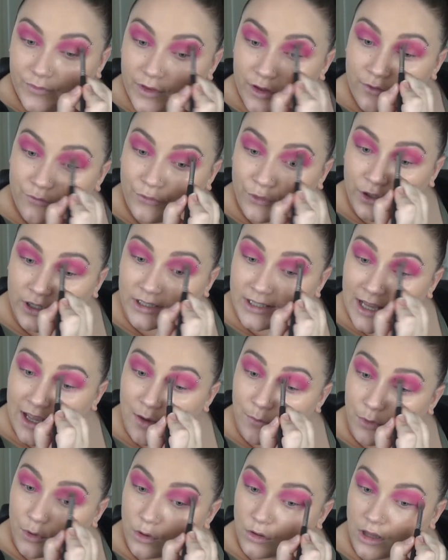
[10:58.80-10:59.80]
For
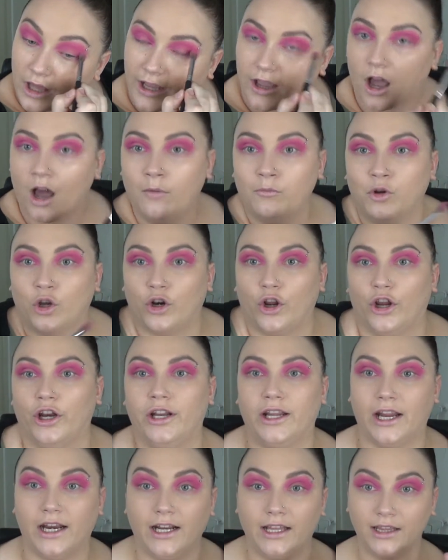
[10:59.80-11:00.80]
example, like I'm not
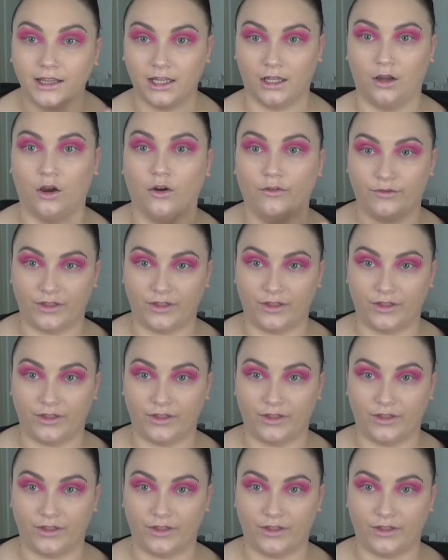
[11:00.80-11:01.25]
earning anything off